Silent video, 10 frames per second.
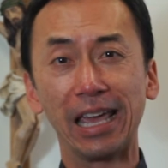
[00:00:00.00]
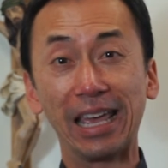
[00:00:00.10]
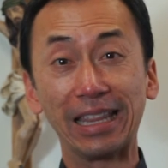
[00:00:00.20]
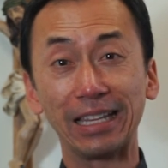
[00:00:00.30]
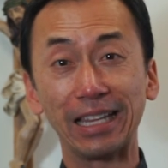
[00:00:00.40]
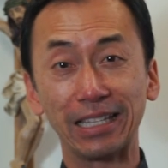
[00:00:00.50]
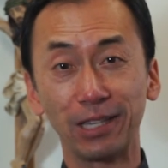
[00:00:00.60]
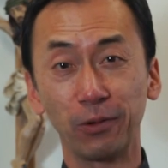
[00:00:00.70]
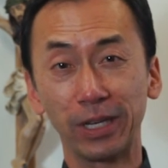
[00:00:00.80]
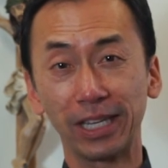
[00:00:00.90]
And
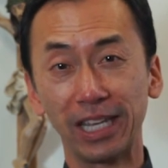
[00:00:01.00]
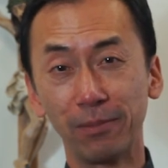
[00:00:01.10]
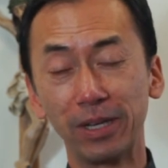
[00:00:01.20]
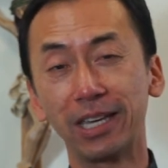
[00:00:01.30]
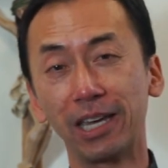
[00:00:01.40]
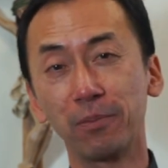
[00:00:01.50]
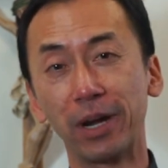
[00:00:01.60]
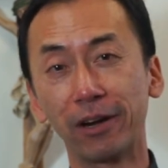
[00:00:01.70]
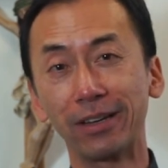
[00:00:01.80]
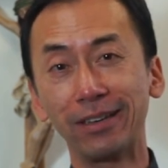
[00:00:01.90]
so we can imitate
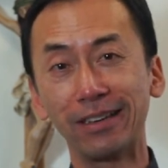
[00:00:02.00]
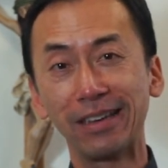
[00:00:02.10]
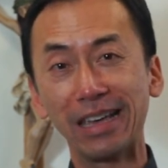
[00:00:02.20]
Mary,